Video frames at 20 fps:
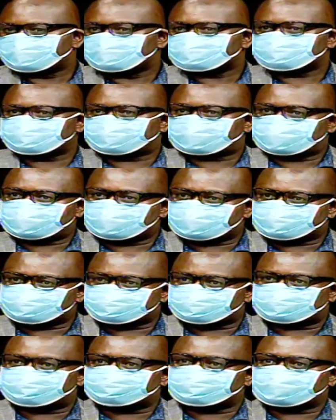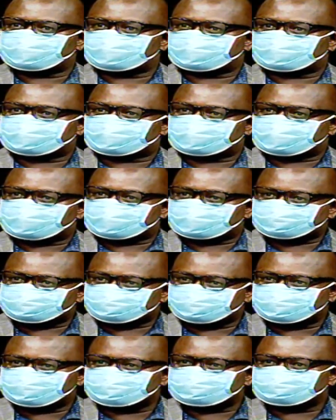So Kenya should have been
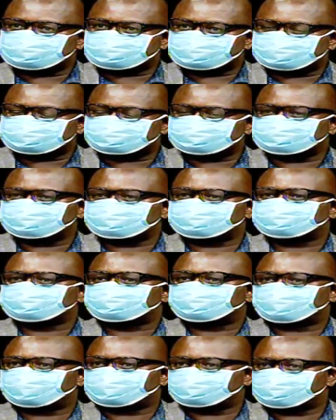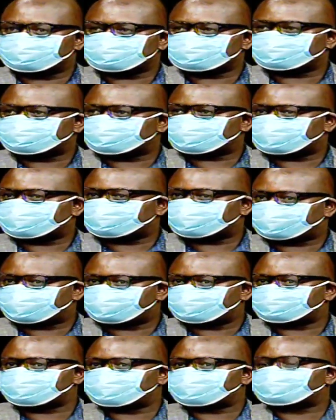actually testing almost
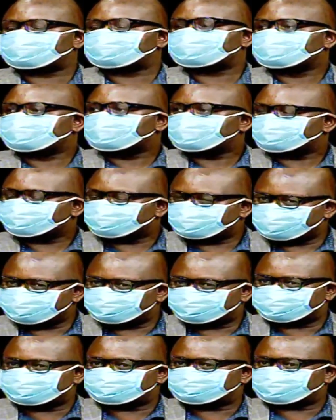5,000 people